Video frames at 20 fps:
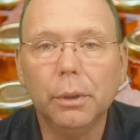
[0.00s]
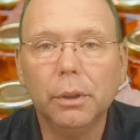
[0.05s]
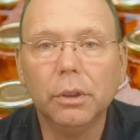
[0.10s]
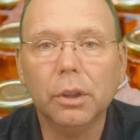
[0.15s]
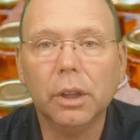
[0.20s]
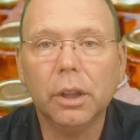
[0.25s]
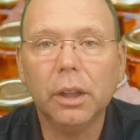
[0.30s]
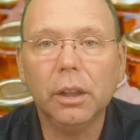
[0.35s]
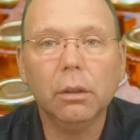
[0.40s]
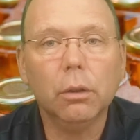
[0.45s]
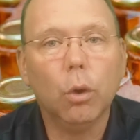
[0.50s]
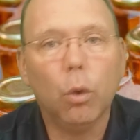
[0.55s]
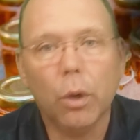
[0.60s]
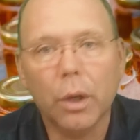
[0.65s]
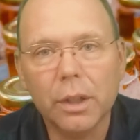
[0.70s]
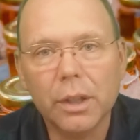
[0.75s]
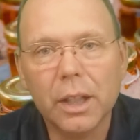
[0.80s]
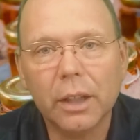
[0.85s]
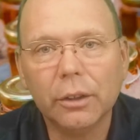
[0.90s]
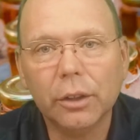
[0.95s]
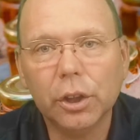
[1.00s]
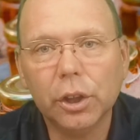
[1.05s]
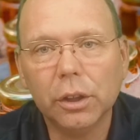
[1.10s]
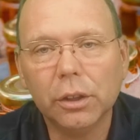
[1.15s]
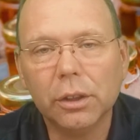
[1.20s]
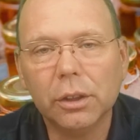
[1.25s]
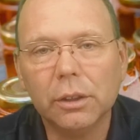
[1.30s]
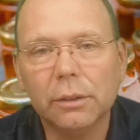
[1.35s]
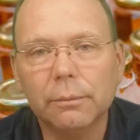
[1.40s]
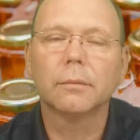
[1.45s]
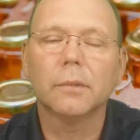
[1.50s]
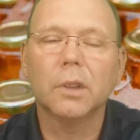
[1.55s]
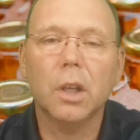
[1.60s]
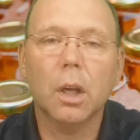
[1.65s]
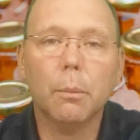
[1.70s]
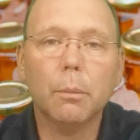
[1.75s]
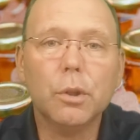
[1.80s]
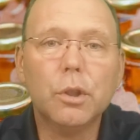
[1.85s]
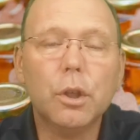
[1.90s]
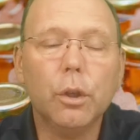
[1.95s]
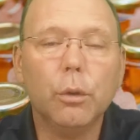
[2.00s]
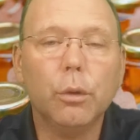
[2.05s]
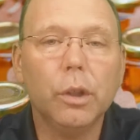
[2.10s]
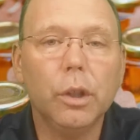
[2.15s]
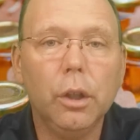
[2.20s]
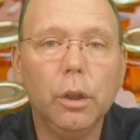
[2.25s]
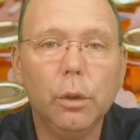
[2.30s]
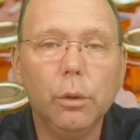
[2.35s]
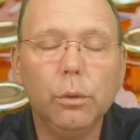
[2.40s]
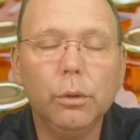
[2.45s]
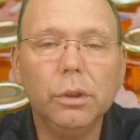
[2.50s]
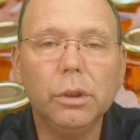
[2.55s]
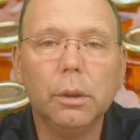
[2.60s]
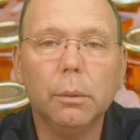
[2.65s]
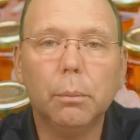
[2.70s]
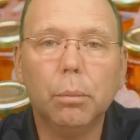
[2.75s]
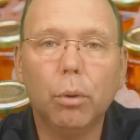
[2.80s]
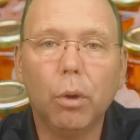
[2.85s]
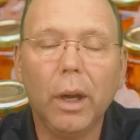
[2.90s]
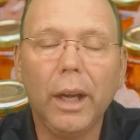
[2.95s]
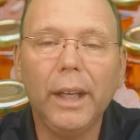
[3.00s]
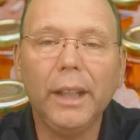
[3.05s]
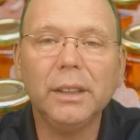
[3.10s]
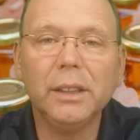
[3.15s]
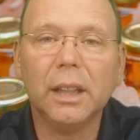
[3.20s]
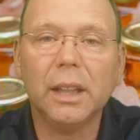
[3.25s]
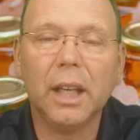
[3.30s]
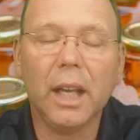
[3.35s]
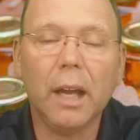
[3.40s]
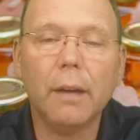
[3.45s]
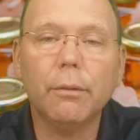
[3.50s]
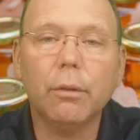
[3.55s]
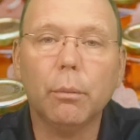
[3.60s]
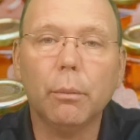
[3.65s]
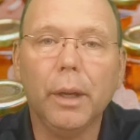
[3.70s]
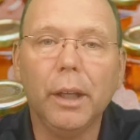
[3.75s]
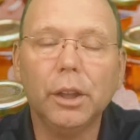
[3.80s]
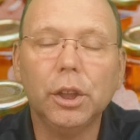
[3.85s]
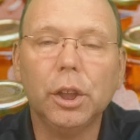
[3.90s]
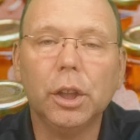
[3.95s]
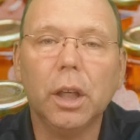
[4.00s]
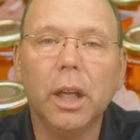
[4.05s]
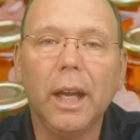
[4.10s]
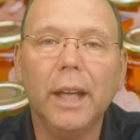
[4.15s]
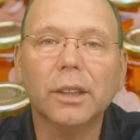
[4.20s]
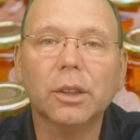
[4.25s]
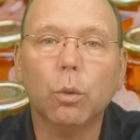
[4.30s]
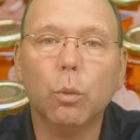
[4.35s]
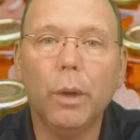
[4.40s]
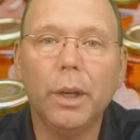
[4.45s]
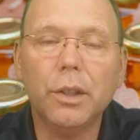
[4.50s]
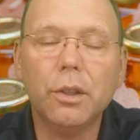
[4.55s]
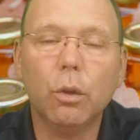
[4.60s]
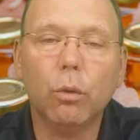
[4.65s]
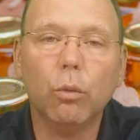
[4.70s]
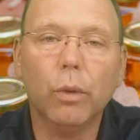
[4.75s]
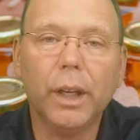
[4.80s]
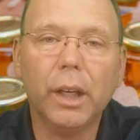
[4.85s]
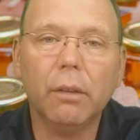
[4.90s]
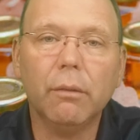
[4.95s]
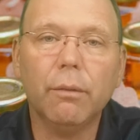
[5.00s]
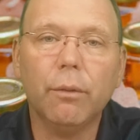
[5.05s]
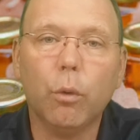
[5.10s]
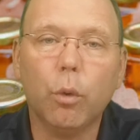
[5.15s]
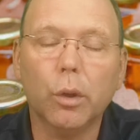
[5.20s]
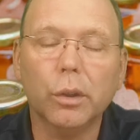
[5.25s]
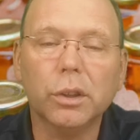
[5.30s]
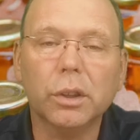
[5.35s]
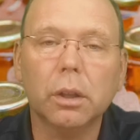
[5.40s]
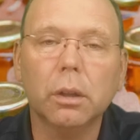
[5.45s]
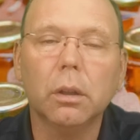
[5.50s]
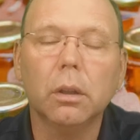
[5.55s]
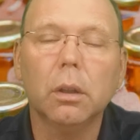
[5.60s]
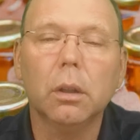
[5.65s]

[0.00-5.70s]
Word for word: ability or intelligence. Number two, use praise and affirmation as a way to reinforce